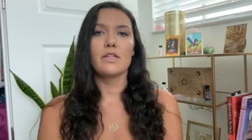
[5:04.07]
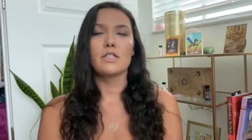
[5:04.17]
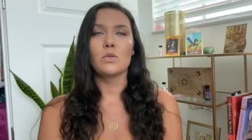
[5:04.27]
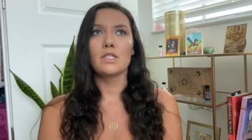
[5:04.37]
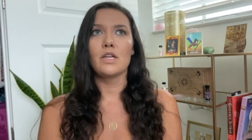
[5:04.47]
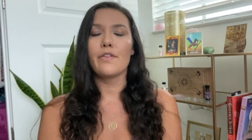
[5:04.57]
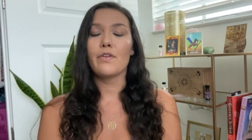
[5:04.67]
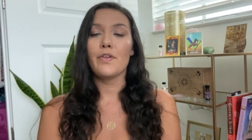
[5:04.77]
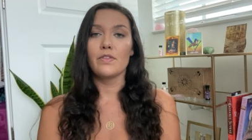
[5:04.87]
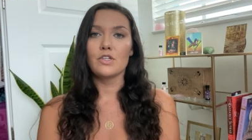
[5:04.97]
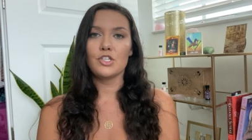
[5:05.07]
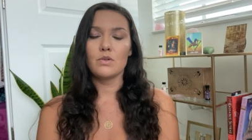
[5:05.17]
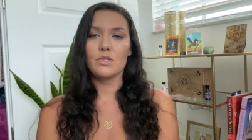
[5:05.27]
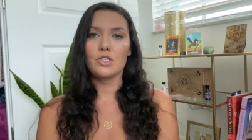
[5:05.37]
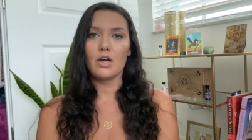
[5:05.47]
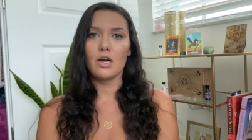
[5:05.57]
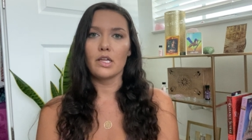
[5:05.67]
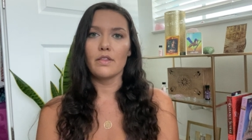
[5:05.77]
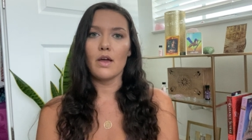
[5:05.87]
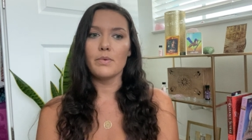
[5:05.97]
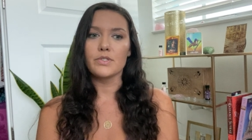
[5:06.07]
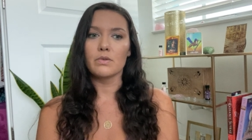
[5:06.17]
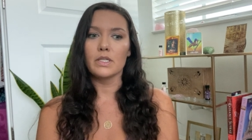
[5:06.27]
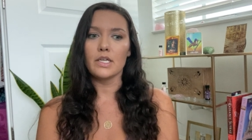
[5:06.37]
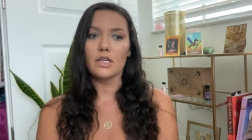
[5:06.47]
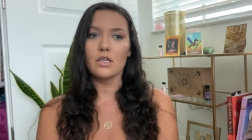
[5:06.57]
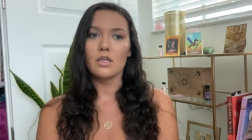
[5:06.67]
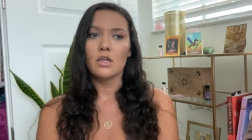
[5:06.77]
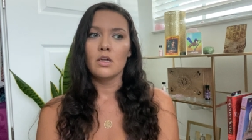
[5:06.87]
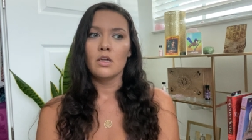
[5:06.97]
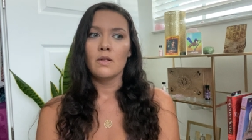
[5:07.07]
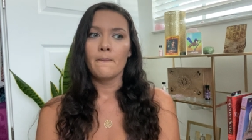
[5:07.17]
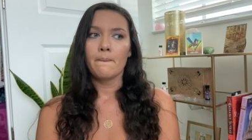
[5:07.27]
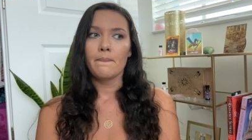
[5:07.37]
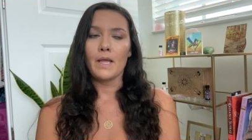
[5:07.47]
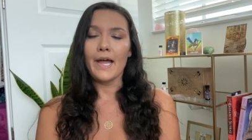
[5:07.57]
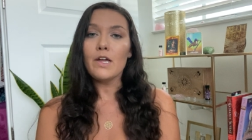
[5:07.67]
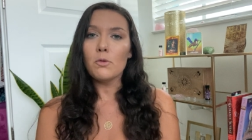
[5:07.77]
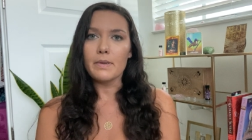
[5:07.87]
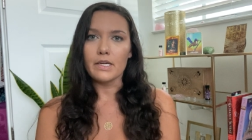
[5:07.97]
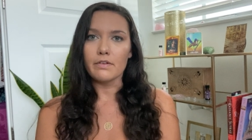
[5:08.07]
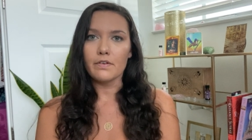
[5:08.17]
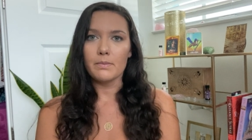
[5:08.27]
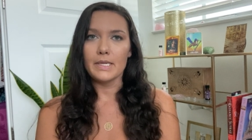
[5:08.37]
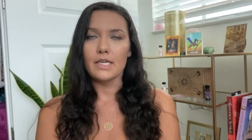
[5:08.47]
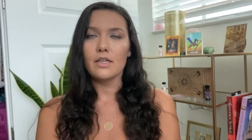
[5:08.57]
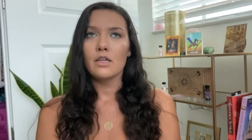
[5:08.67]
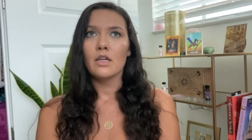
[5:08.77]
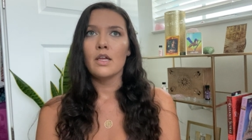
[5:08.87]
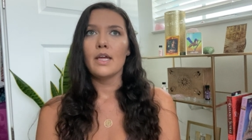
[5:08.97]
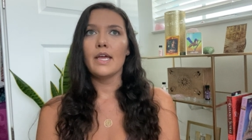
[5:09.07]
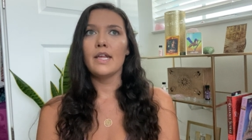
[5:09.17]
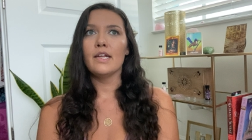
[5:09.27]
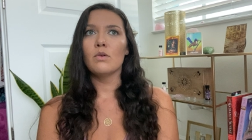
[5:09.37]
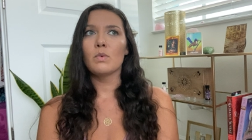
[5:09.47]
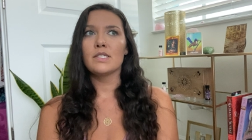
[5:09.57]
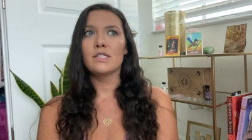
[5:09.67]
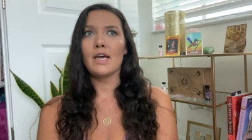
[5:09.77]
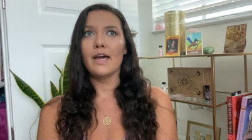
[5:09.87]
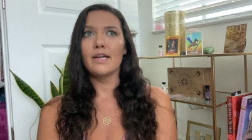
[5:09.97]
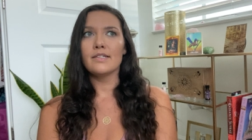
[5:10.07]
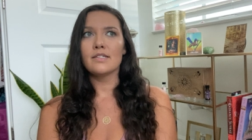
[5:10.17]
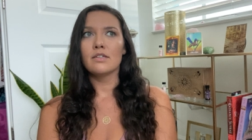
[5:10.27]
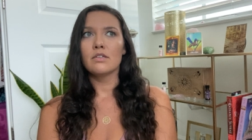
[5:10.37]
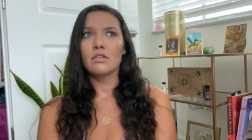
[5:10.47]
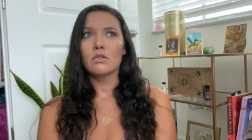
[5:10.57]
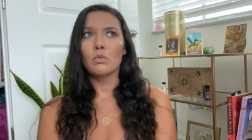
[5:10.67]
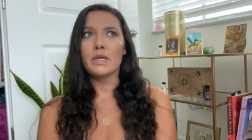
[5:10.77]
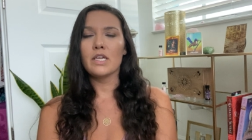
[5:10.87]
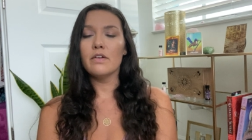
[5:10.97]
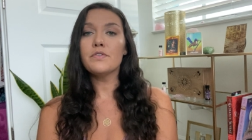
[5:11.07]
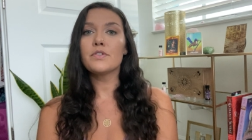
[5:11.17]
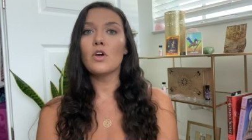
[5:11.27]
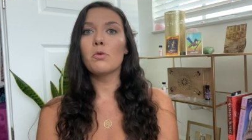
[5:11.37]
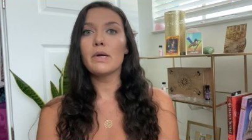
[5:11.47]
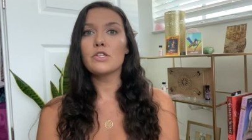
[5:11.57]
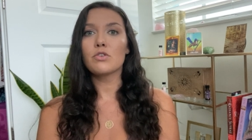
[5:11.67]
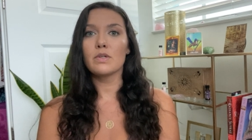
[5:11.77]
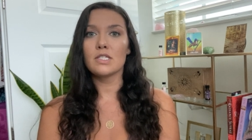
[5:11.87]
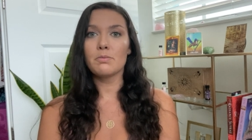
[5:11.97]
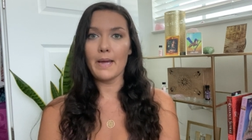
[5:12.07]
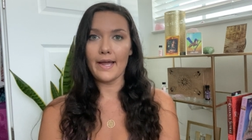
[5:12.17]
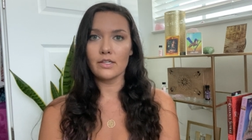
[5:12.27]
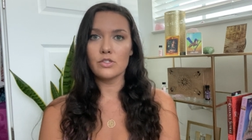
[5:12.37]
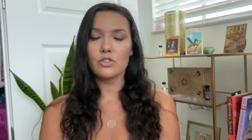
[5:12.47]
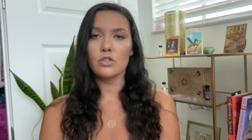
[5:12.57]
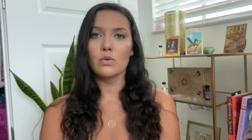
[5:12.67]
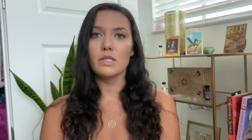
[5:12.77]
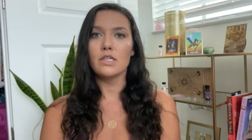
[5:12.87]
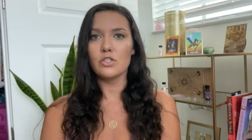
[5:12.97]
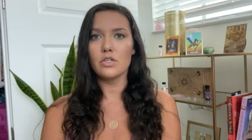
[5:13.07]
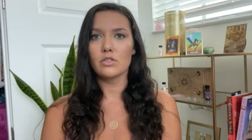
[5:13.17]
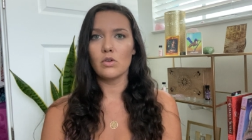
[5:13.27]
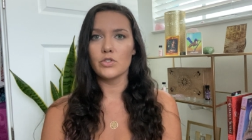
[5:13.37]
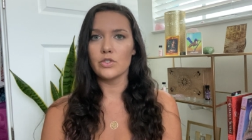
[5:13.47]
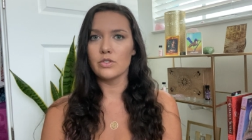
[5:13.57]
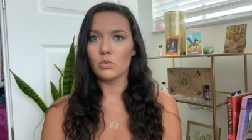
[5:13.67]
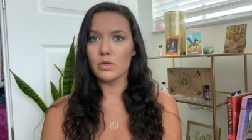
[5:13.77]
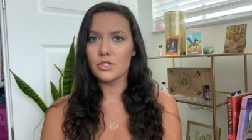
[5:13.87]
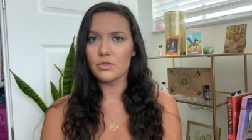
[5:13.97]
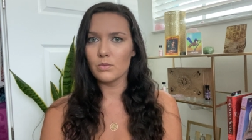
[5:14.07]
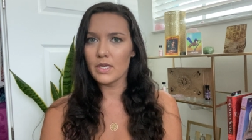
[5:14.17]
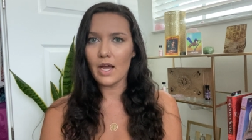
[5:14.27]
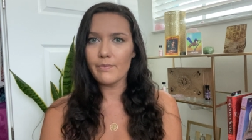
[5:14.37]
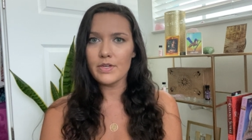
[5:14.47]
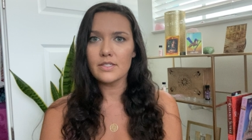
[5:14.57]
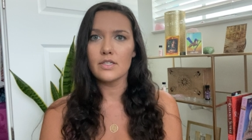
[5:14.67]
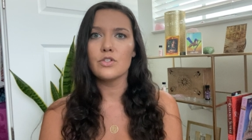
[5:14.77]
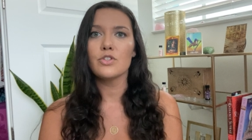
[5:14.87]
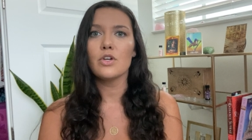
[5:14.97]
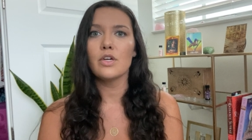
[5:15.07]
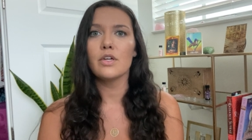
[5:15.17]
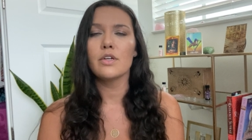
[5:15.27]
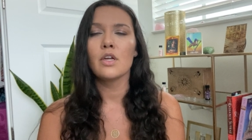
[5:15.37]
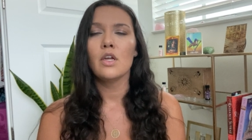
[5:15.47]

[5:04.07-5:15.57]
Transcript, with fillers: this was another thing that she was sharing that was really eye-opening for me and it was that we give so much respect to indigenous cultures which we obviously should